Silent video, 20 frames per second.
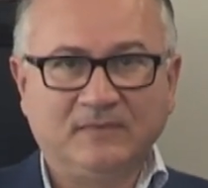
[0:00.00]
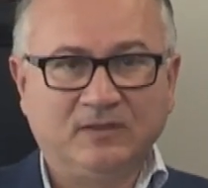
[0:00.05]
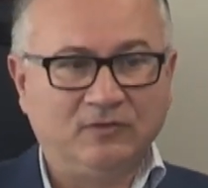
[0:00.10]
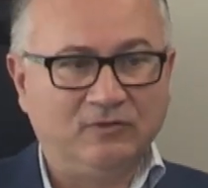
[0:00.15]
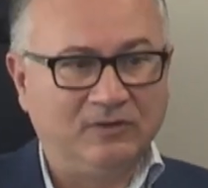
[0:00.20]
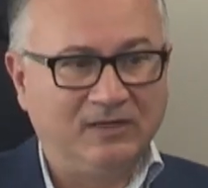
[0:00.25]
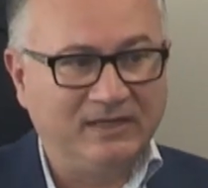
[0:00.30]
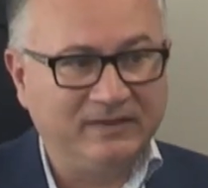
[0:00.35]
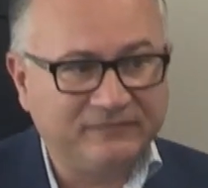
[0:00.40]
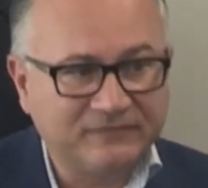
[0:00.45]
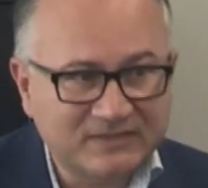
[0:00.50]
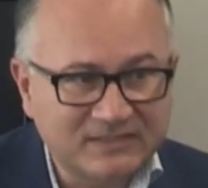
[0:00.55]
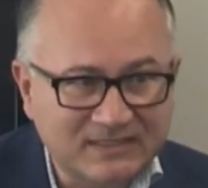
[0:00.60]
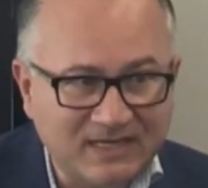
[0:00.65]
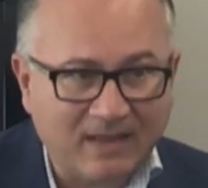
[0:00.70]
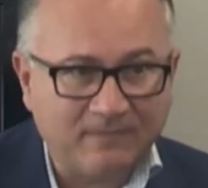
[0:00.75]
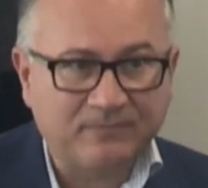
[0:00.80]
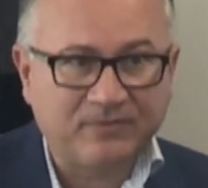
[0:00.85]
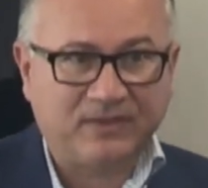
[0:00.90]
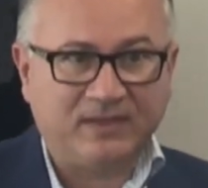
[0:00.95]
You lift
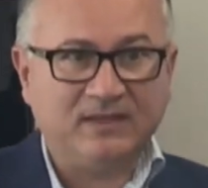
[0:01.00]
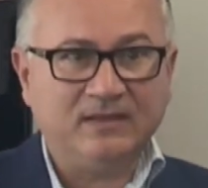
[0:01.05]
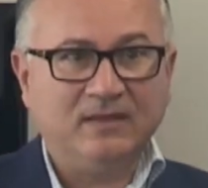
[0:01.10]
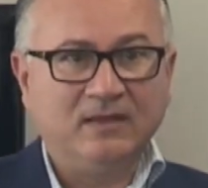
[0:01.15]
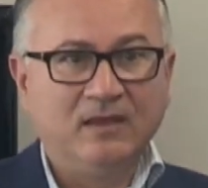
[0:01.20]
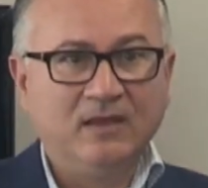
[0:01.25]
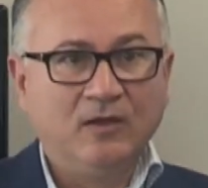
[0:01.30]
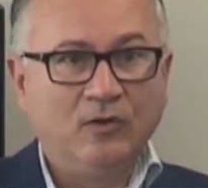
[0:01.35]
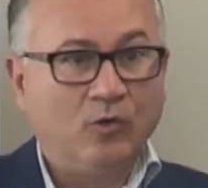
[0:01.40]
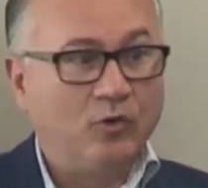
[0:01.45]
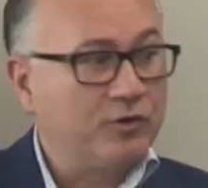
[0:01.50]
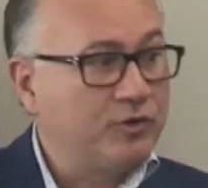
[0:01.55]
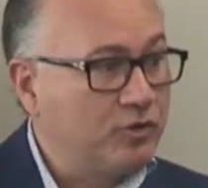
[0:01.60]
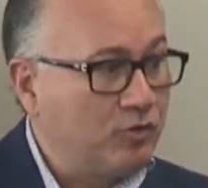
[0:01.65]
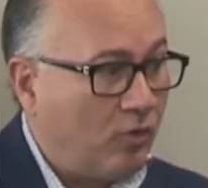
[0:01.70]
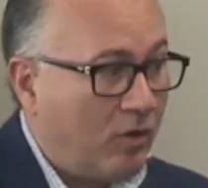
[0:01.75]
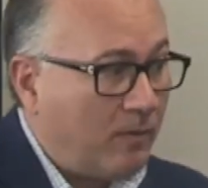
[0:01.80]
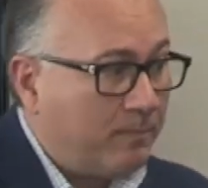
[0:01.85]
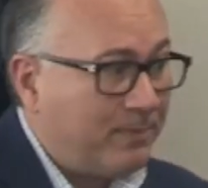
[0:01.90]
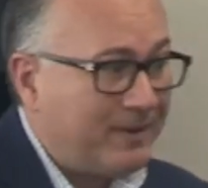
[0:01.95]
something or
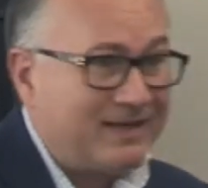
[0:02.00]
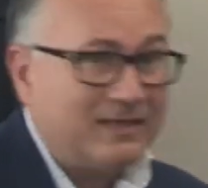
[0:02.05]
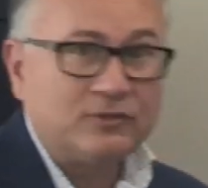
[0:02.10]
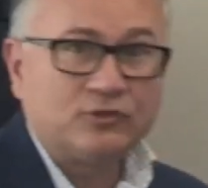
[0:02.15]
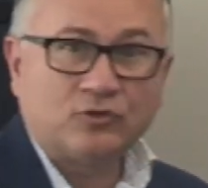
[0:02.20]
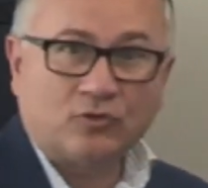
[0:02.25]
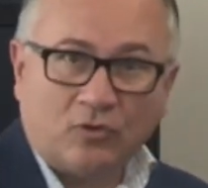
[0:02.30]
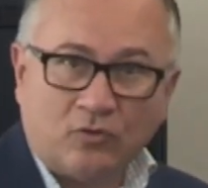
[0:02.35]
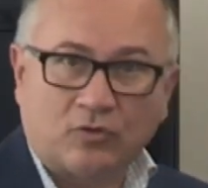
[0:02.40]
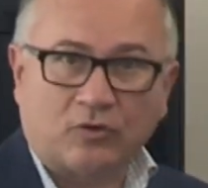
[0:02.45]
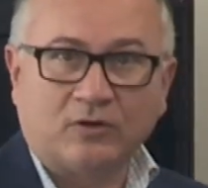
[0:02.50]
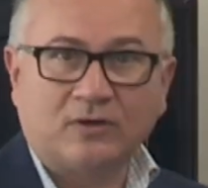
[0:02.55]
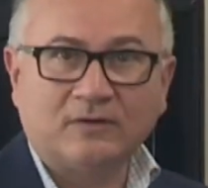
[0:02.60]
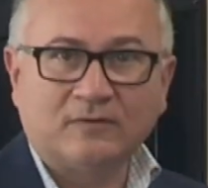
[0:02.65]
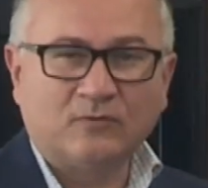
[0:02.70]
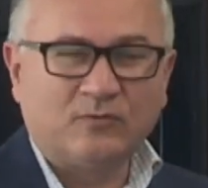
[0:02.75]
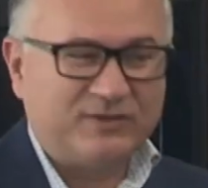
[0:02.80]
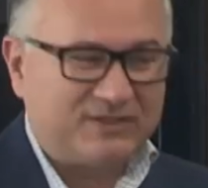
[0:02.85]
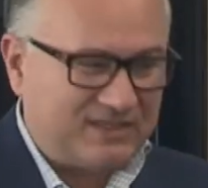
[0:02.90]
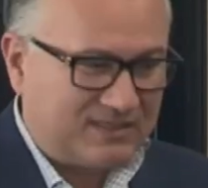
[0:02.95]
you open a drawer,
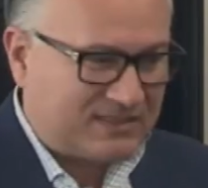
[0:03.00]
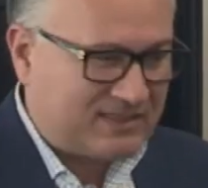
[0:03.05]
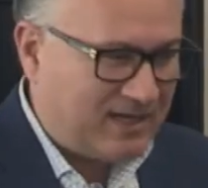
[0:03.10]
which is